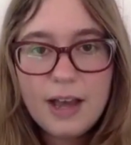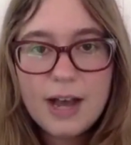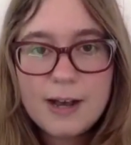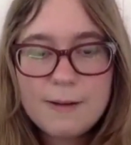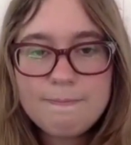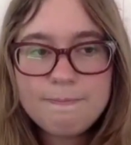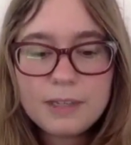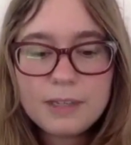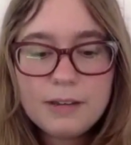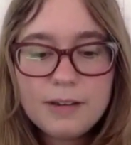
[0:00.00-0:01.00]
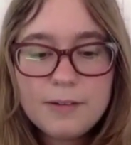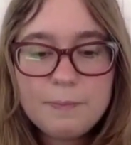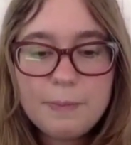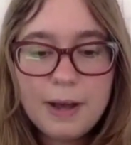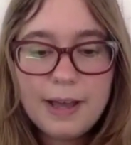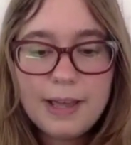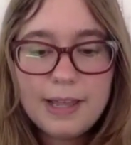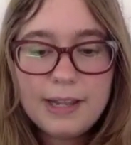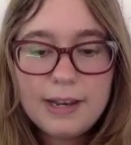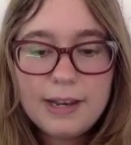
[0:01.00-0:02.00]

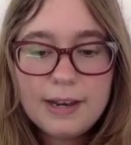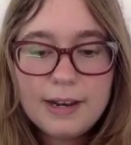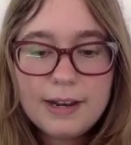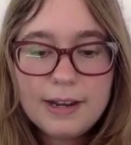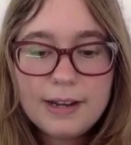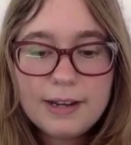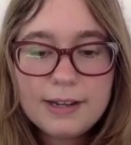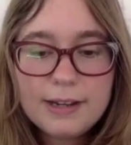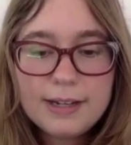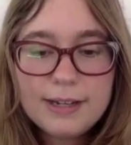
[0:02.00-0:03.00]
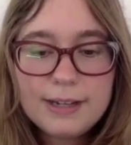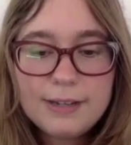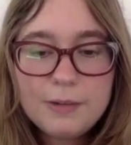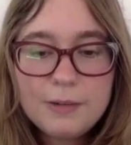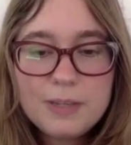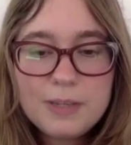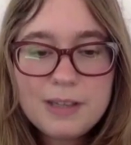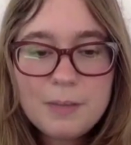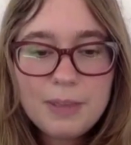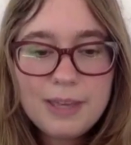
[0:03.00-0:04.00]
But when we
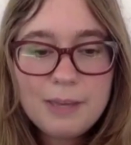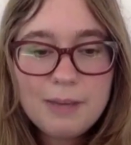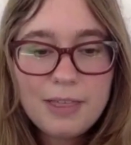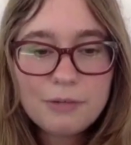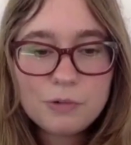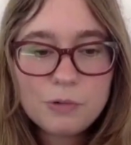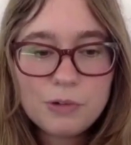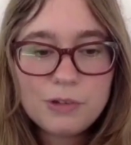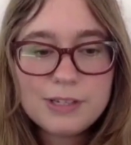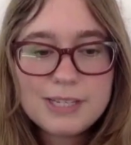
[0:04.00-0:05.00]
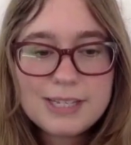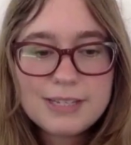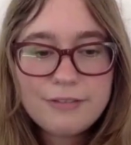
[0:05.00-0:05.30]
stop playing by the rules,